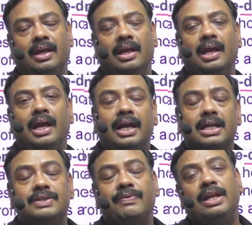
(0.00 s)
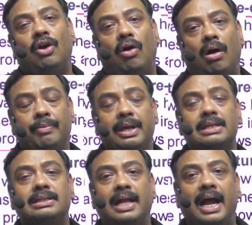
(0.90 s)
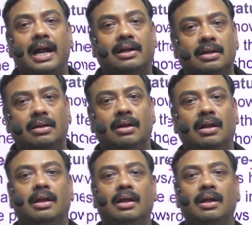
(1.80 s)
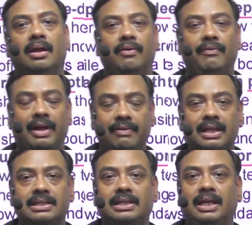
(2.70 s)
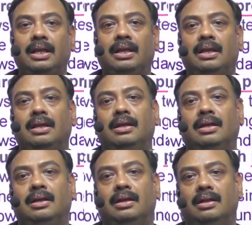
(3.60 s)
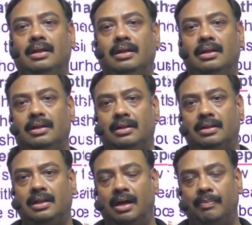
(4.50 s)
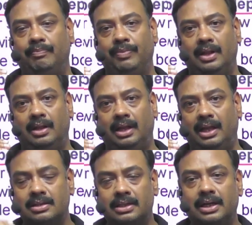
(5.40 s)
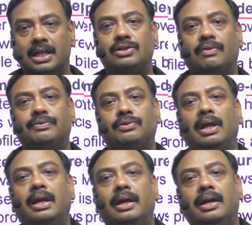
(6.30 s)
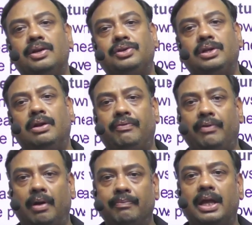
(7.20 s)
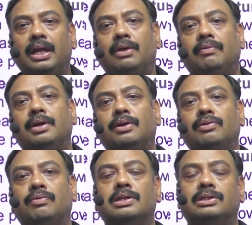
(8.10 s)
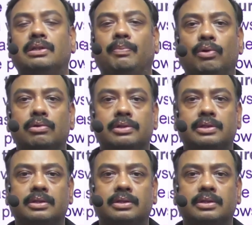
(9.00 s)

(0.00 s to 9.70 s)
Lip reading: It is very obvious that when we see the incidence of solar radiation from the equator towards the poles,